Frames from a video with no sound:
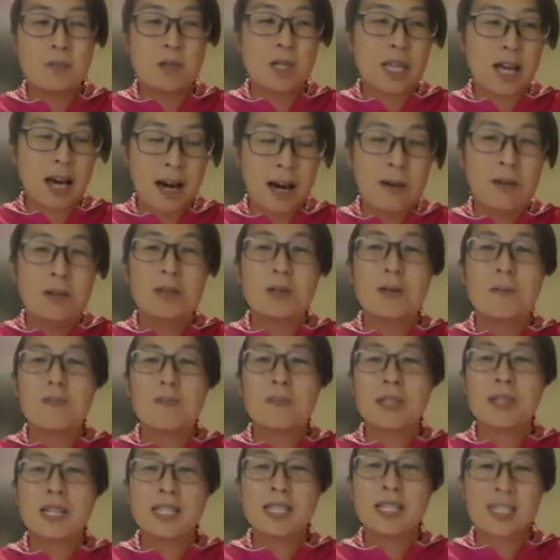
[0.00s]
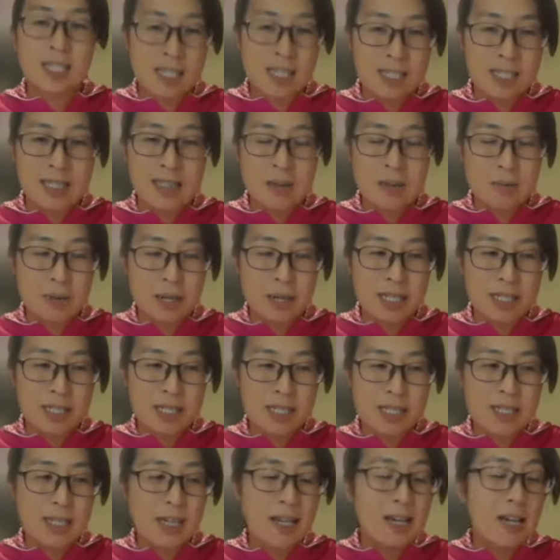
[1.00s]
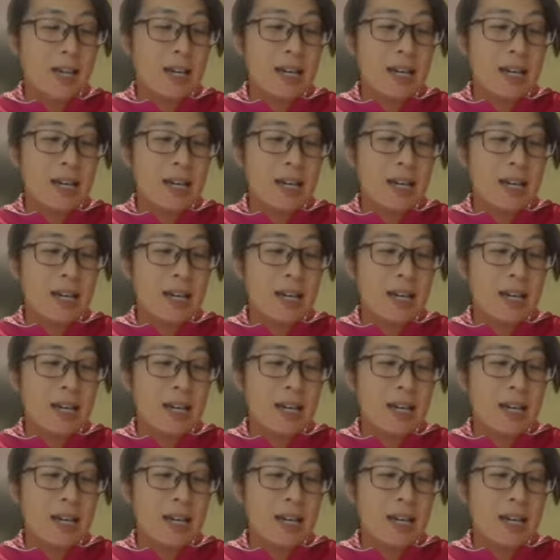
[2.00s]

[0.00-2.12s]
without assessing the patient.